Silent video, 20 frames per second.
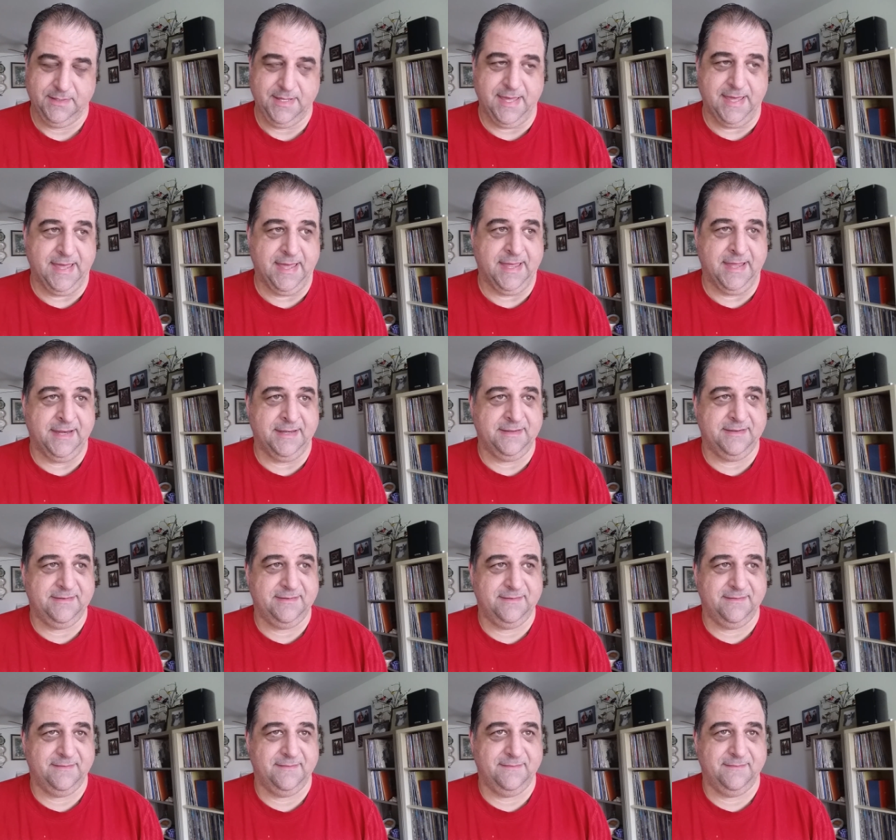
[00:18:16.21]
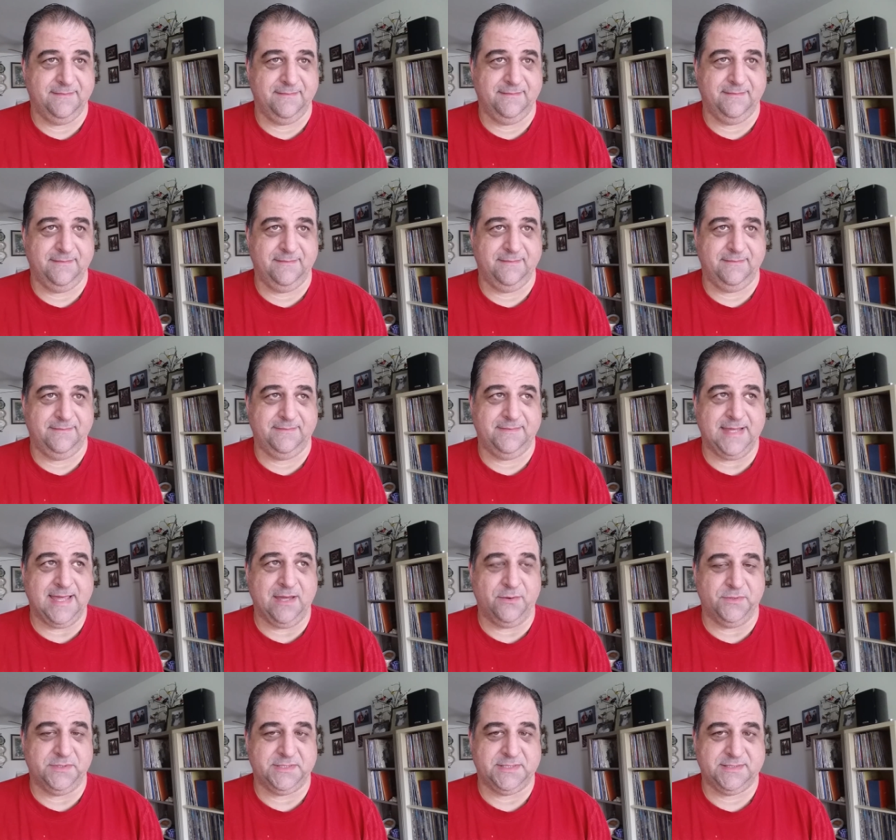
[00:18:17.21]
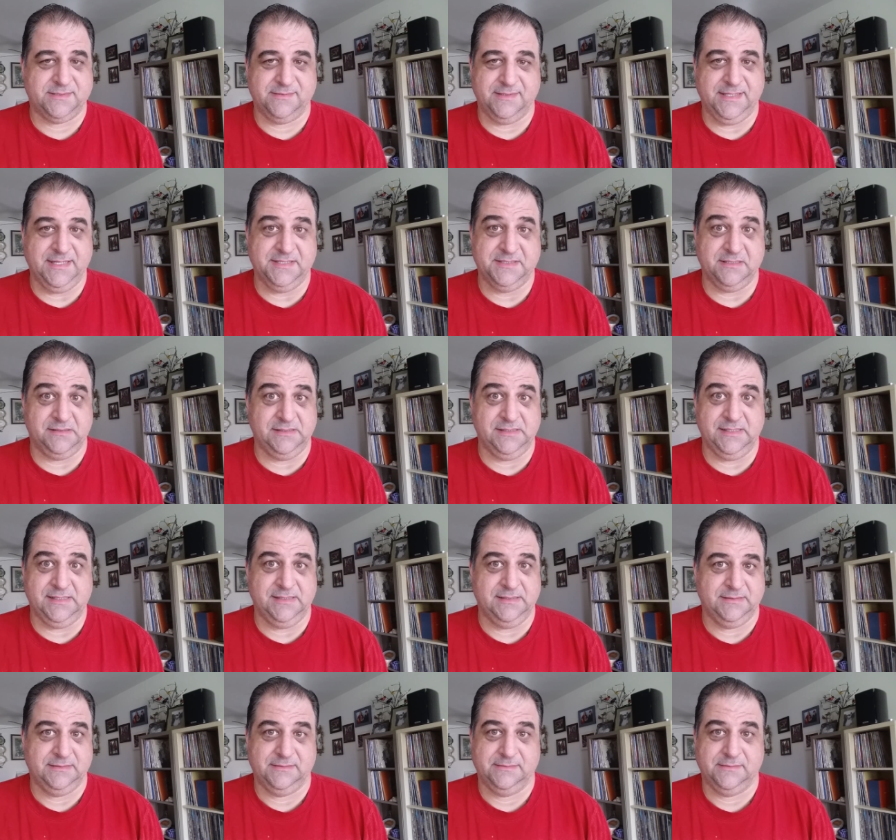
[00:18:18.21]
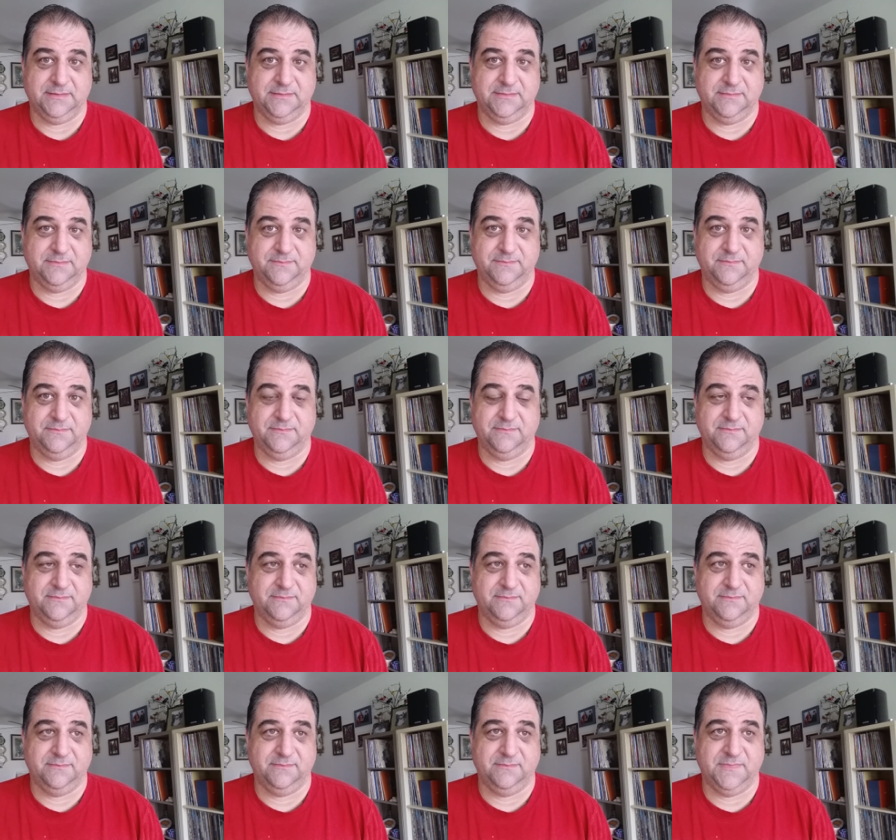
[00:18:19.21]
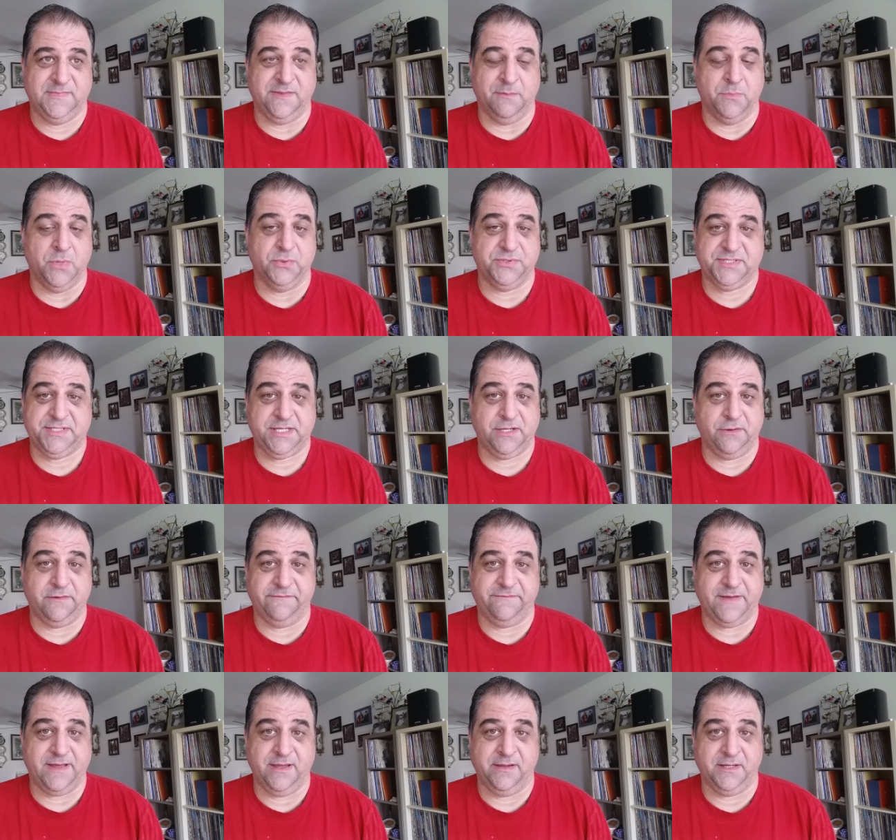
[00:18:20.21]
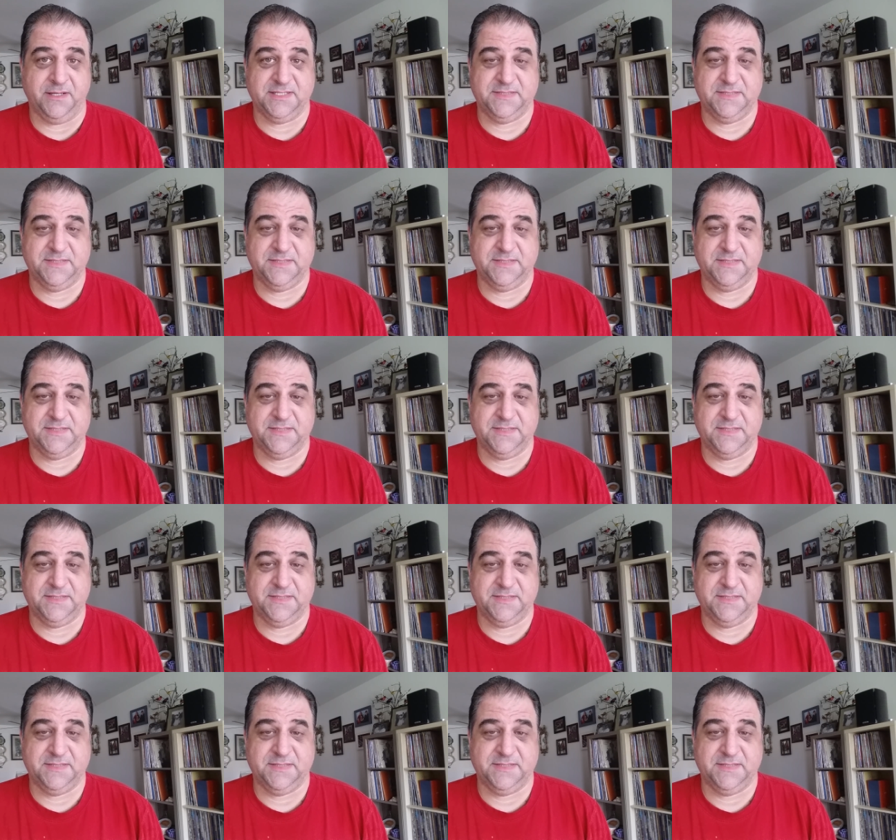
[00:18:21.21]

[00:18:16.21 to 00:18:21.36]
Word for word: And that was easily the most terrifying